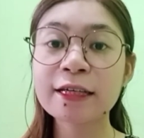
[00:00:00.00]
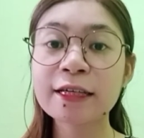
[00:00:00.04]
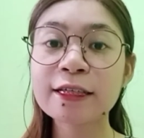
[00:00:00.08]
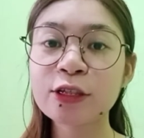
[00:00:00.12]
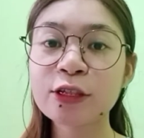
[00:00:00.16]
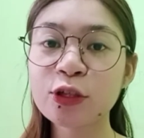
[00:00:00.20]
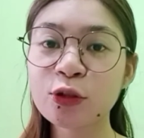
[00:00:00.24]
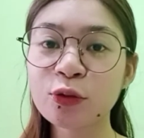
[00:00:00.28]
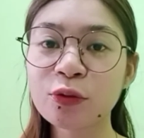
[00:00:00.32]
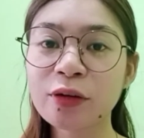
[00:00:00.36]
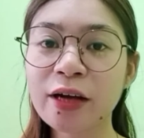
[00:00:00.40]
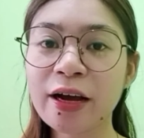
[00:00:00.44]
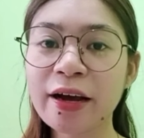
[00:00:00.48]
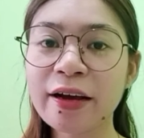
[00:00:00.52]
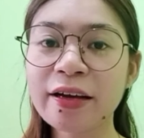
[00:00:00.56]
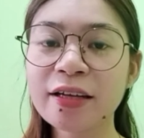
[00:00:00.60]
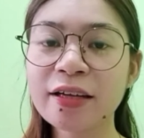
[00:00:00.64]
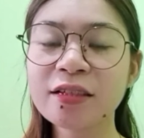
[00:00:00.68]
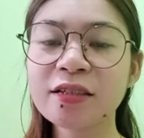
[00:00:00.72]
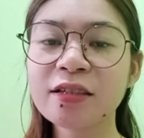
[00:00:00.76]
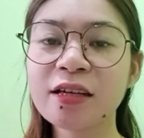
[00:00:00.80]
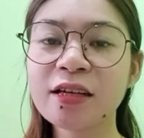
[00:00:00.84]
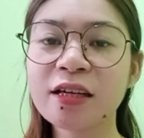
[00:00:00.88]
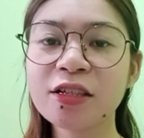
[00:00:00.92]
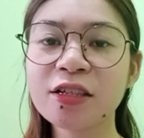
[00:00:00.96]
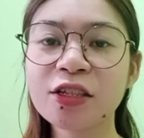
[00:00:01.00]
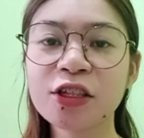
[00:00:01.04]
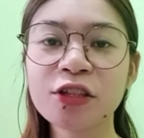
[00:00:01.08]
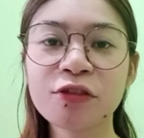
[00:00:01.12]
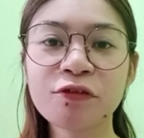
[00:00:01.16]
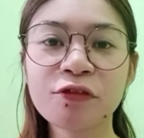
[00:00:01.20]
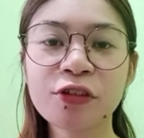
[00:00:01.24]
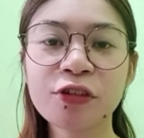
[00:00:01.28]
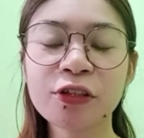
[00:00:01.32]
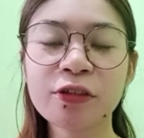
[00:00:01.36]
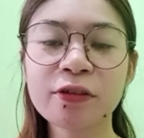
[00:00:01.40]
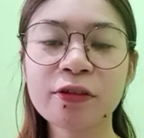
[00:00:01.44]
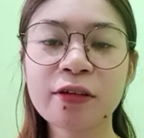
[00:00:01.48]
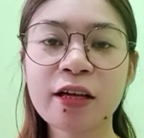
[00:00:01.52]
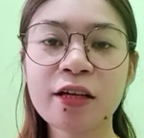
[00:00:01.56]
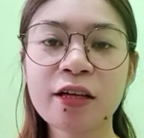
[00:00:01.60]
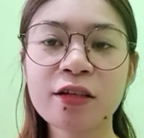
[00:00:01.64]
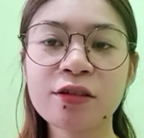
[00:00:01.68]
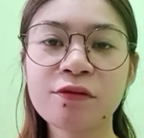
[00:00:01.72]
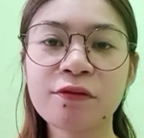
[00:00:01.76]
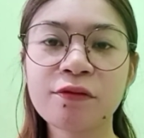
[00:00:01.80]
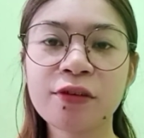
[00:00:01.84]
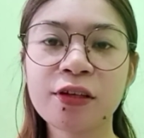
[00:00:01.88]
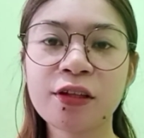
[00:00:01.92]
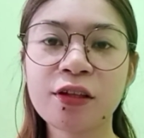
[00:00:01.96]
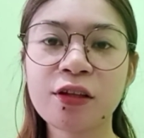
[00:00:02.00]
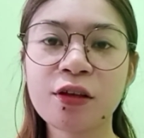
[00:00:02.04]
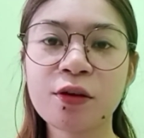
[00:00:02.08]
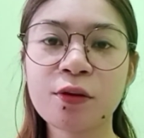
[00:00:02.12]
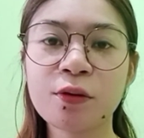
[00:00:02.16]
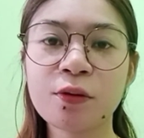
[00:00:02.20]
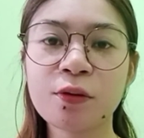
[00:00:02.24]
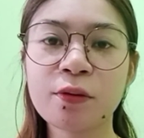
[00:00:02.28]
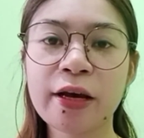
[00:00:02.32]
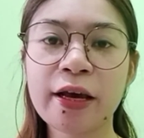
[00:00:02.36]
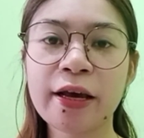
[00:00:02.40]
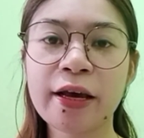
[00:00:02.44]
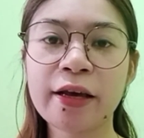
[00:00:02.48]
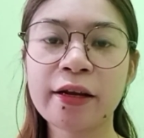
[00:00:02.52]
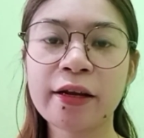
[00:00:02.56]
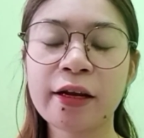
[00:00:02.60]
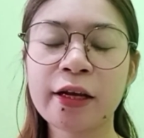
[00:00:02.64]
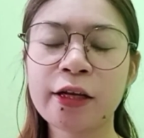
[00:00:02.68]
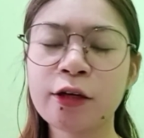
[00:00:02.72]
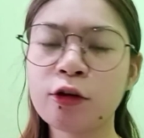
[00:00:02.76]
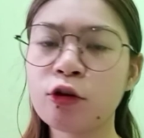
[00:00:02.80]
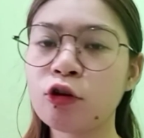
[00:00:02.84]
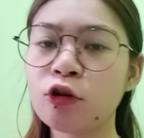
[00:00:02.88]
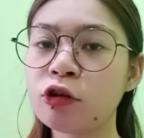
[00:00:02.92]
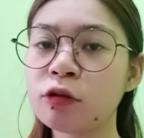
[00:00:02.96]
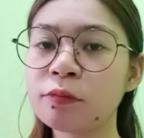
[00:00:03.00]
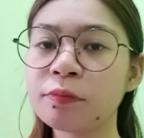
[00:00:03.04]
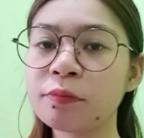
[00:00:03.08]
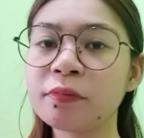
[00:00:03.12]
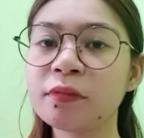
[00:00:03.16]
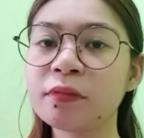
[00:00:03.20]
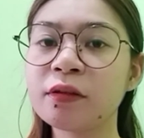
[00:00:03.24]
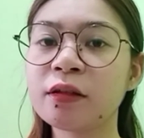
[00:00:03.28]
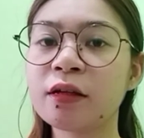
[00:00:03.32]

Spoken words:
So guys, that's it for today's video and I hope